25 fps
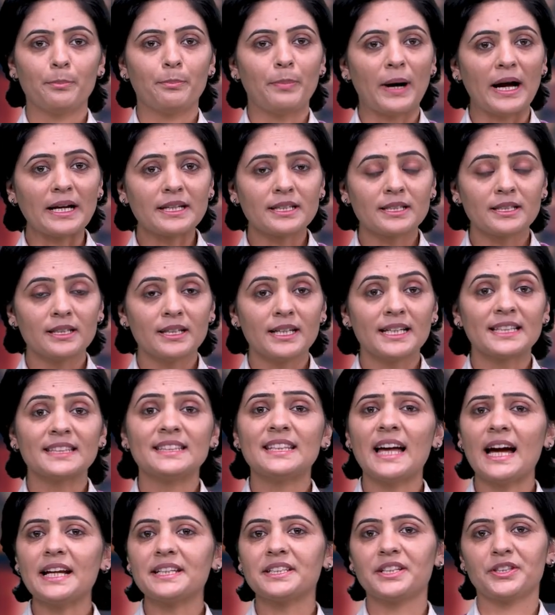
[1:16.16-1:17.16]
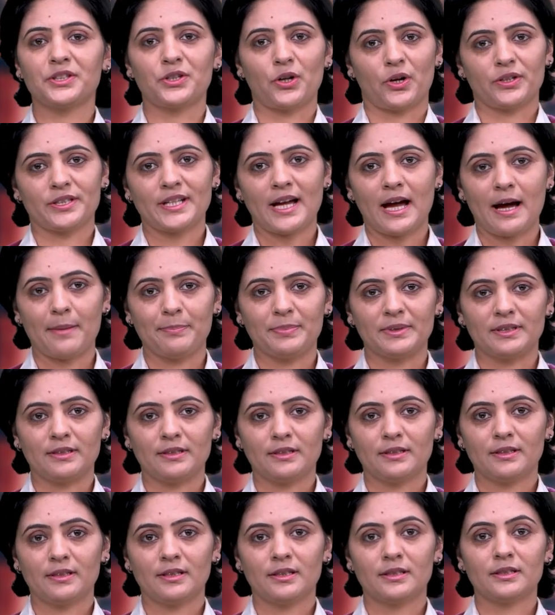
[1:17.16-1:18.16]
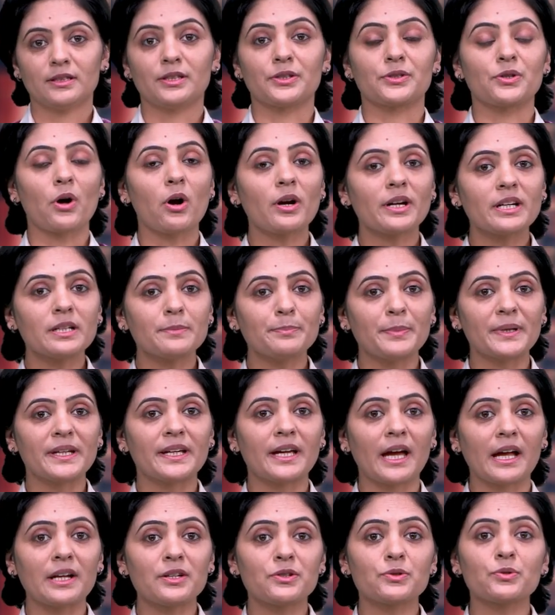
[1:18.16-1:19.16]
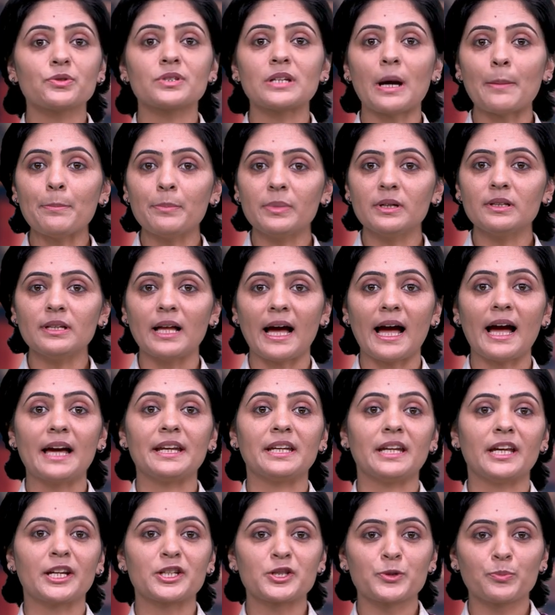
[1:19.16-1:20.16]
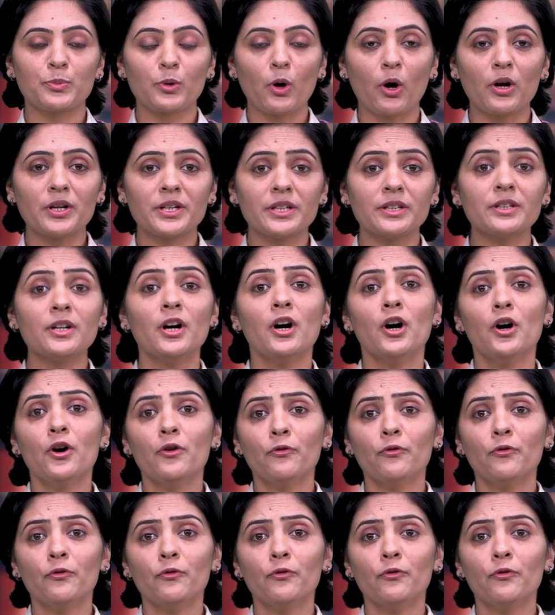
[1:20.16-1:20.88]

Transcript: but that did not happen. The rocket began to tumble and exploded